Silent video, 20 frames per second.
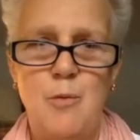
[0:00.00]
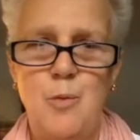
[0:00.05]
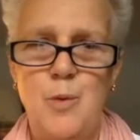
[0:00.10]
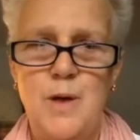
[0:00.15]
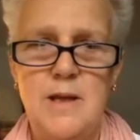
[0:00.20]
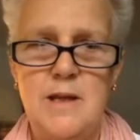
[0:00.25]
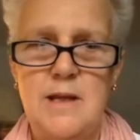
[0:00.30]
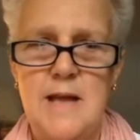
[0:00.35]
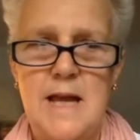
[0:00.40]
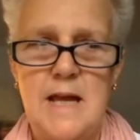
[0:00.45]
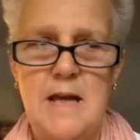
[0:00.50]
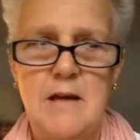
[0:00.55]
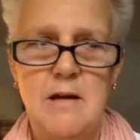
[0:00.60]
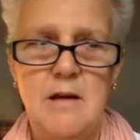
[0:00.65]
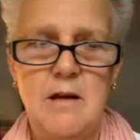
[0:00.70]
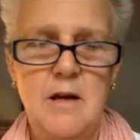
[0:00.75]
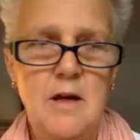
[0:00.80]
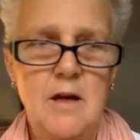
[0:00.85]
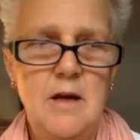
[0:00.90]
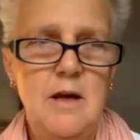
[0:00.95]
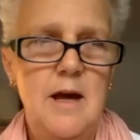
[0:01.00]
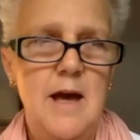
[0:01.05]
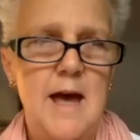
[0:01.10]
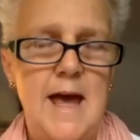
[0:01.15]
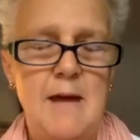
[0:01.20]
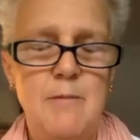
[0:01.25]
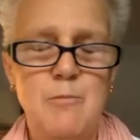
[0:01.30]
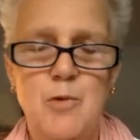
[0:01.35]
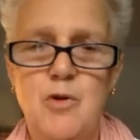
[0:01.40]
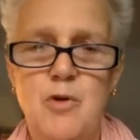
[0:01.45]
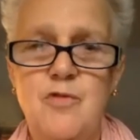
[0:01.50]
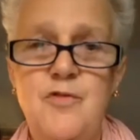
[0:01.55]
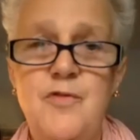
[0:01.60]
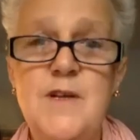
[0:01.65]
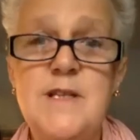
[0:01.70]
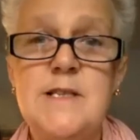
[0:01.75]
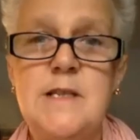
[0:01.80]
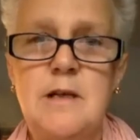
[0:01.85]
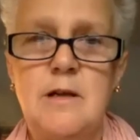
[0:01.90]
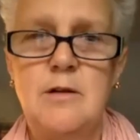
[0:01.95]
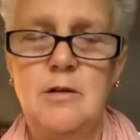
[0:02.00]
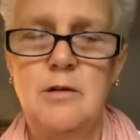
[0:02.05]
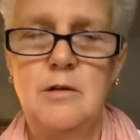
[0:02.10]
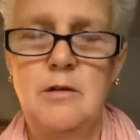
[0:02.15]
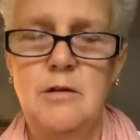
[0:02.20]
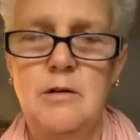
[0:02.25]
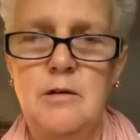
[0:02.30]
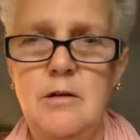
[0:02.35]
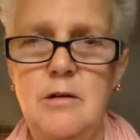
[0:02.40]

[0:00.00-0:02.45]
within a more physical